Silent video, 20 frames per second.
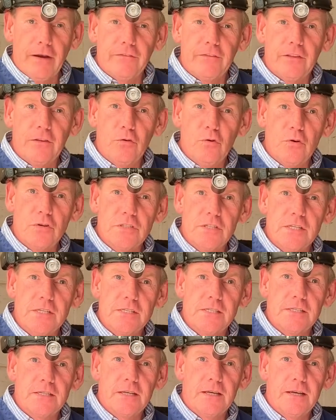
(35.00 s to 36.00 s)
after the
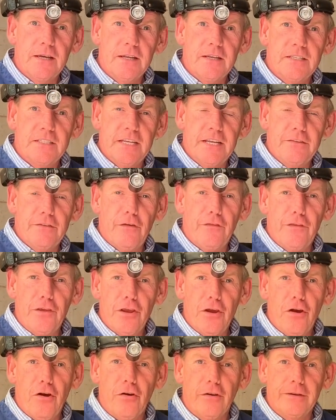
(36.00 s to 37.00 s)
horses' teeth on
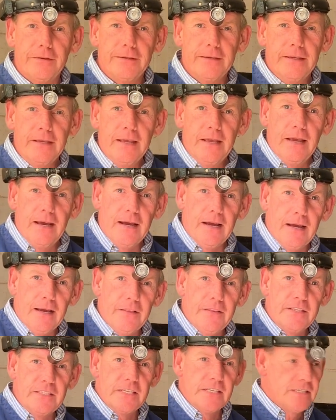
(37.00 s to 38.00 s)
the yard.
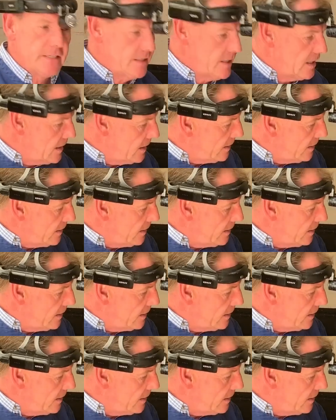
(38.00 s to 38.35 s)
This is